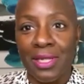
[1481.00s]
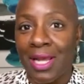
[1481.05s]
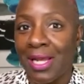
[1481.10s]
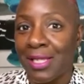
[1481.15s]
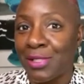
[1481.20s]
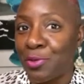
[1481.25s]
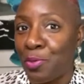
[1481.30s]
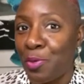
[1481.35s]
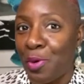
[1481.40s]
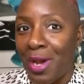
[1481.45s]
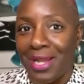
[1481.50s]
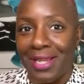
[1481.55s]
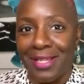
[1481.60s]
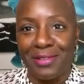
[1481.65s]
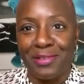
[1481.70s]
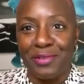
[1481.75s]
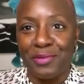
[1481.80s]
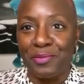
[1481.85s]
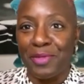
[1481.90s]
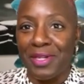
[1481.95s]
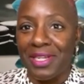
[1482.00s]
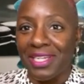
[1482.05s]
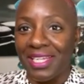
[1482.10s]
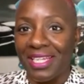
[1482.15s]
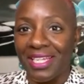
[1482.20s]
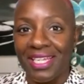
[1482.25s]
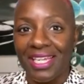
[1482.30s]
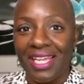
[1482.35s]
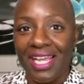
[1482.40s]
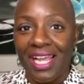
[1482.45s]
That's way too
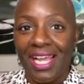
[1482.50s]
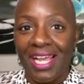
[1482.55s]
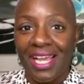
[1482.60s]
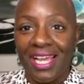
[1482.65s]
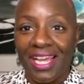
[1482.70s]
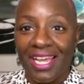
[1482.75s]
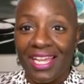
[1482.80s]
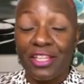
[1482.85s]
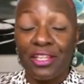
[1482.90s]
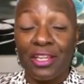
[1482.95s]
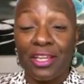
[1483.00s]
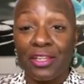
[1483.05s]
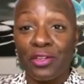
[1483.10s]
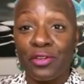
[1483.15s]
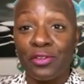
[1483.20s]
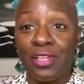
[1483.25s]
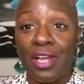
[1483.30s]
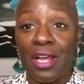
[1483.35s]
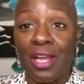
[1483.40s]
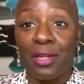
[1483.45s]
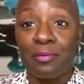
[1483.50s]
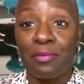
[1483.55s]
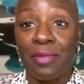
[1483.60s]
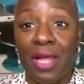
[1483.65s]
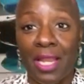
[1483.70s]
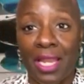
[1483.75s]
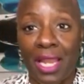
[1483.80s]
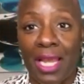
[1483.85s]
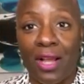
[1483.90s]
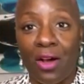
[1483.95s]
many. And, and you're talking
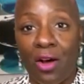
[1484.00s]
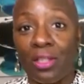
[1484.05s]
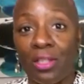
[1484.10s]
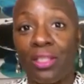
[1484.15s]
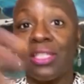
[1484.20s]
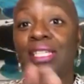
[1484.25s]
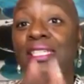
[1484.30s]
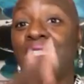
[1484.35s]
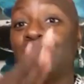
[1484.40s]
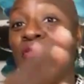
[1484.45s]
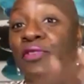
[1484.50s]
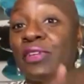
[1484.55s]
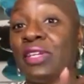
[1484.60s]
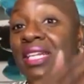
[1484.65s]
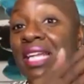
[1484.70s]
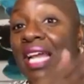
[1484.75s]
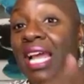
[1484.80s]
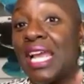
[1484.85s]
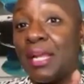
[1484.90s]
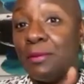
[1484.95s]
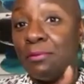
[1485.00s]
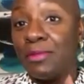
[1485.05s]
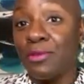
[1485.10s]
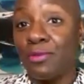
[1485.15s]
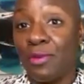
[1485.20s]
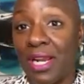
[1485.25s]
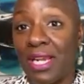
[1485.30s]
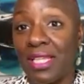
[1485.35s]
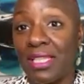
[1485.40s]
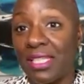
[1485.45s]
about like all of the different names,
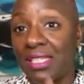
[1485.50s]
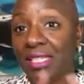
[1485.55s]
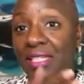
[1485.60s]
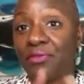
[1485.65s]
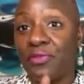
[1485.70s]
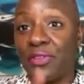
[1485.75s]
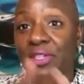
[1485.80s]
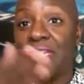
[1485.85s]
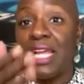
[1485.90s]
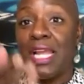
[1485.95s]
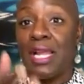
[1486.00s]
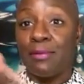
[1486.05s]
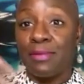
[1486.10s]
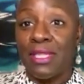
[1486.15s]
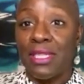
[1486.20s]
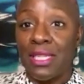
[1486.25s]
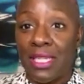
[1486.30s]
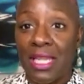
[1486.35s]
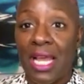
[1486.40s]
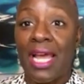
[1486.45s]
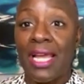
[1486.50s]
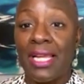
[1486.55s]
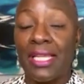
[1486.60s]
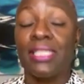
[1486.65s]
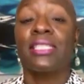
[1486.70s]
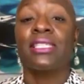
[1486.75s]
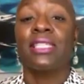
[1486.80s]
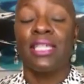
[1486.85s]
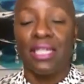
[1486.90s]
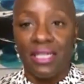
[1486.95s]
right? The different yeah. names of the
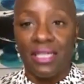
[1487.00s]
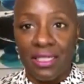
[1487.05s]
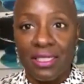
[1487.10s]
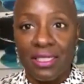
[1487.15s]
diets. Yeah. Or